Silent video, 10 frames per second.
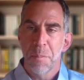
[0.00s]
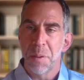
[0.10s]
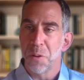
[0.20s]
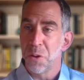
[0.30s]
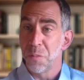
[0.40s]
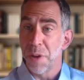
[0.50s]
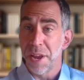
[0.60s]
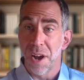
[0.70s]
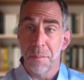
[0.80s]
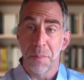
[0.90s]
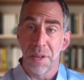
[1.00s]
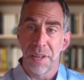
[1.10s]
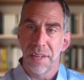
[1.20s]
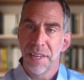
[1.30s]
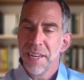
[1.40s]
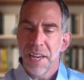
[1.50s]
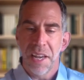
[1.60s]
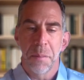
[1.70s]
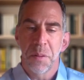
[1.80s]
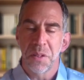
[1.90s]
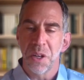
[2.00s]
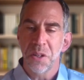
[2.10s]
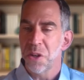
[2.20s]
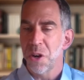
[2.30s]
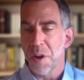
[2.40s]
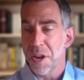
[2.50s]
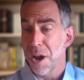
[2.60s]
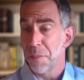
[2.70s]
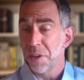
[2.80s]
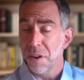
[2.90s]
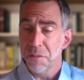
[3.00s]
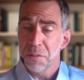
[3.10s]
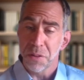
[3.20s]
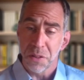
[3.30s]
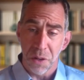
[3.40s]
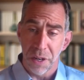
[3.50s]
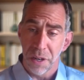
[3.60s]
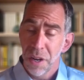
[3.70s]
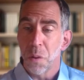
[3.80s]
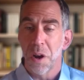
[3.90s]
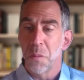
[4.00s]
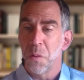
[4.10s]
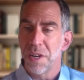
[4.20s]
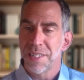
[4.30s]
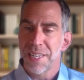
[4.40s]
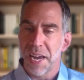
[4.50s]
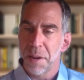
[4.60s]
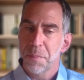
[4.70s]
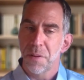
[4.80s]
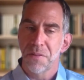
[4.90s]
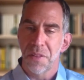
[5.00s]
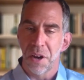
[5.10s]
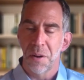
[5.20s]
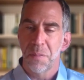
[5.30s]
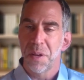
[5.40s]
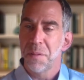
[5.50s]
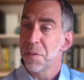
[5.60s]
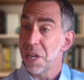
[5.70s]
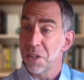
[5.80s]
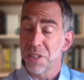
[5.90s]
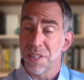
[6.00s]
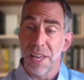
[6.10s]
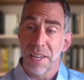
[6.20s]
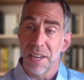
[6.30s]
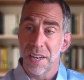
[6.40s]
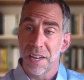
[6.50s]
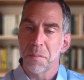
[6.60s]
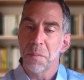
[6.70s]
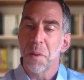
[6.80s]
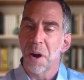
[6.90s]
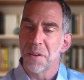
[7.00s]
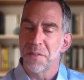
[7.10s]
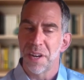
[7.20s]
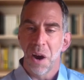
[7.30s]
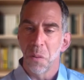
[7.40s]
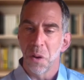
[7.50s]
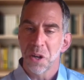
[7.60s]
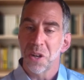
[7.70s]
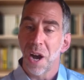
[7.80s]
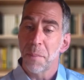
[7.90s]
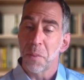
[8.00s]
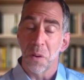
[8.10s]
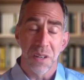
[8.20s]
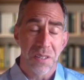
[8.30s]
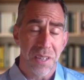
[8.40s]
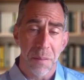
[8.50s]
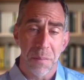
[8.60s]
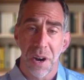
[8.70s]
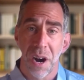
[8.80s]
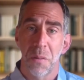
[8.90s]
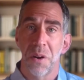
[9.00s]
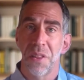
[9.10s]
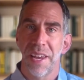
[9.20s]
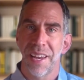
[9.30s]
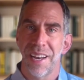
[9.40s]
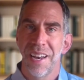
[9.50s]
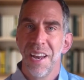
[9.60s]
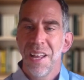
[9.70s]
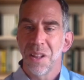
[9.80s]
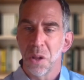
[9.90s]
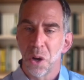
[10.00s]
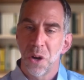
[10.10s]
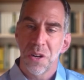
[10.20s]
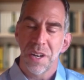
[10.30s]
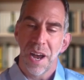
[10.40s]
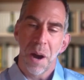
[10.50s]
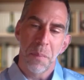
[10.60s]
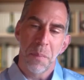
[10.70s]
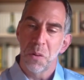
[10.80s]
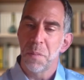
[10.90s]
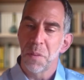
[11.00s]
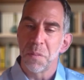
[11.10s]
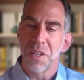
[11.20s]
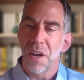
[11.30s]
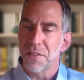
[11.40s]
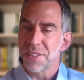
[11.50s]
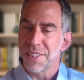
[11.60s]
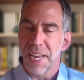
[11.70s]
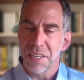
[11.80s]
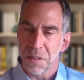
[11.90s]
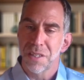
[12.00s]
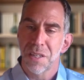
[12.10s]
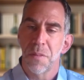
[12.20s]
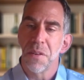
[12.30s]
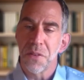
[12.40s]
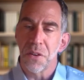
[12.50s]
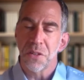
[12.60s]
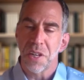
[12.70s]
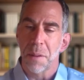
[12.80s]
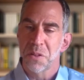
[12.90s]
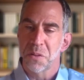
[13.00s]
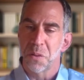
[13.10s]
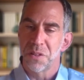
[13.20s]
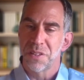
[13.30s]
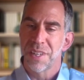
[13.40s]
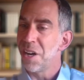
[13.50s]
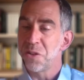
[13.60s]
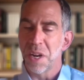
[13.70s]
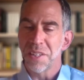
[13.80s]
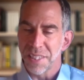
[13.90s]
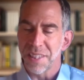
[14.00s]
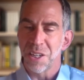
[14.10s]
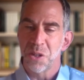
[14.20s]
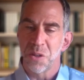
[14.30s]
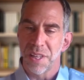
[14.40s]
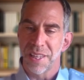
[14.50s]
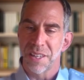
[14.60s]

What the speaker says: people who may not be in a position or might not be comfortable doing one-on-one type of therapy, potentially they can be part of a workshop or a seminar where they can learn to help equip themselves and take some of the first steps towards addressing the issue that